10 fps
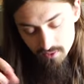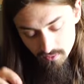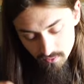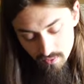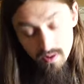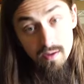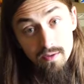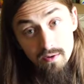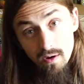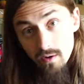to
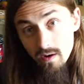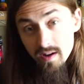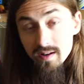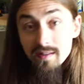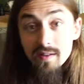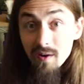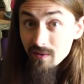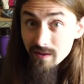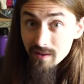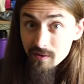the grain, the
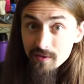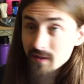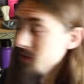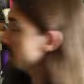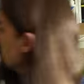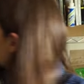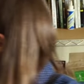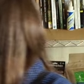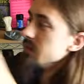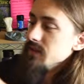only other thing you
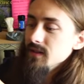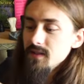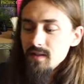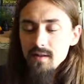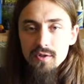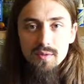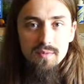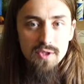need is some